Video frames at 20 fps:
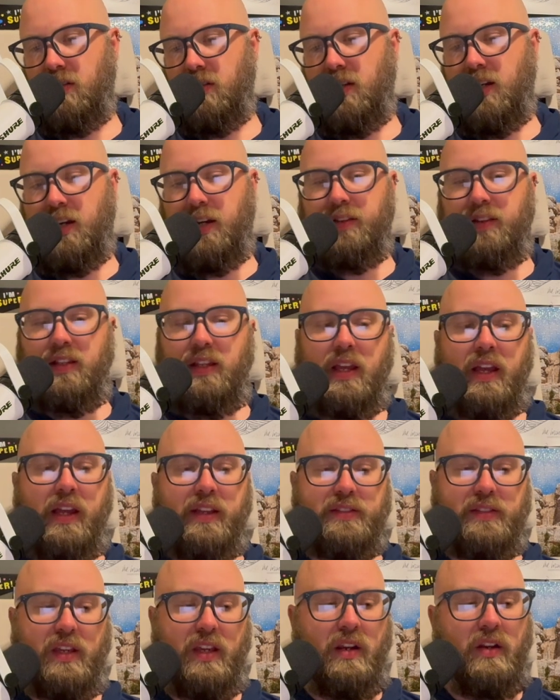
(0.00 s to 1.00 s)
on the
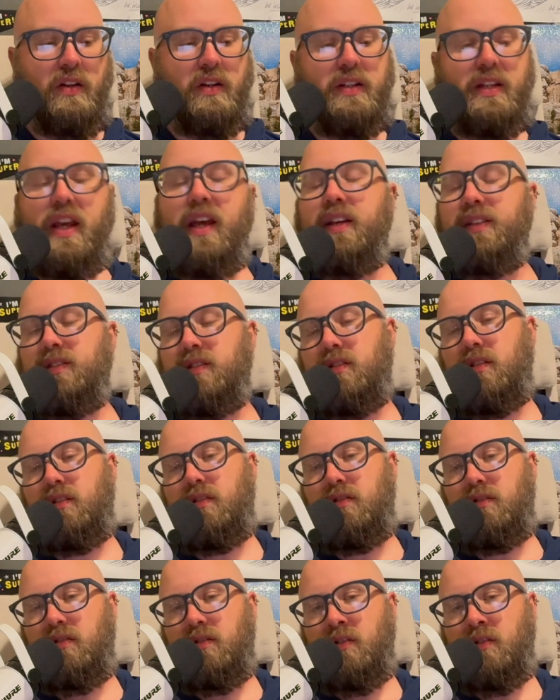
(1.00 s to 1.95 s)
Ask Aaron desk